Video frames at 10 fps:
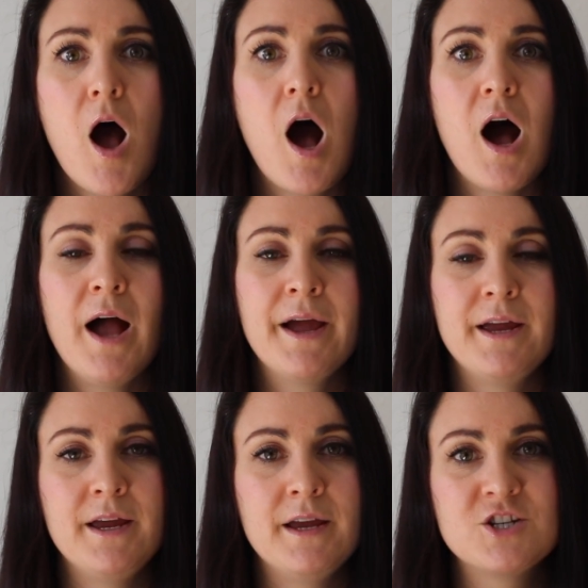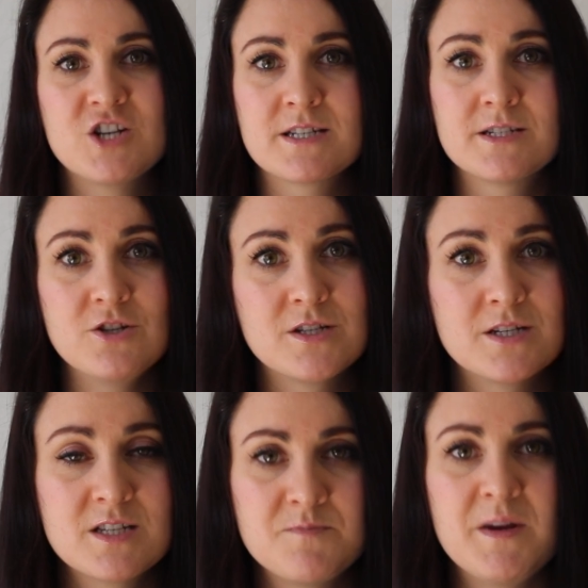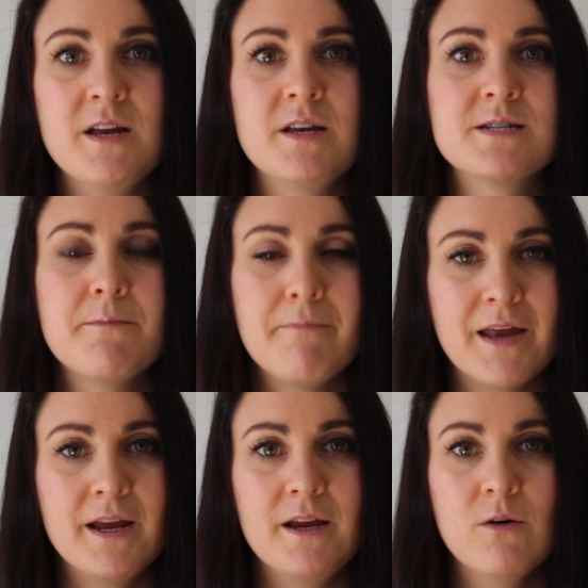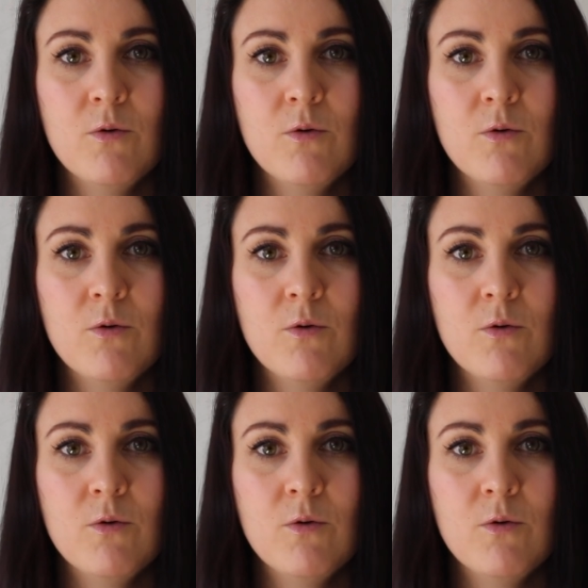I just used to spend money